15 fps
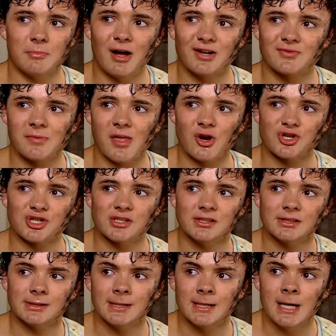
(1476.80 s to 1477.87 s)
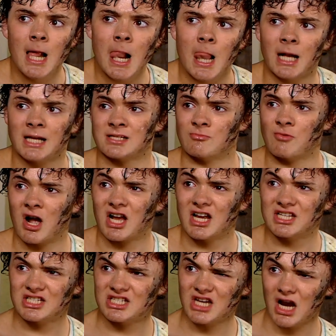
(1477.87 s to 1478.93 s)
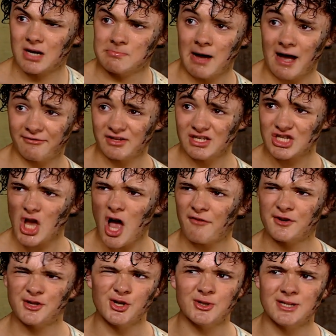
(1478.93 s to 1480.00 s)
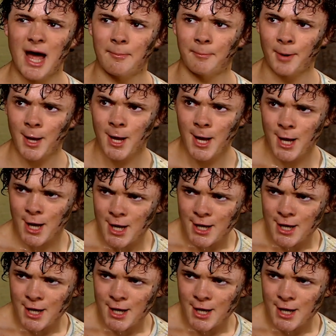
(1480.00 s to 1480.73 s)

Just emerged from the ocean, like some rugged stud muff and surfer do damp.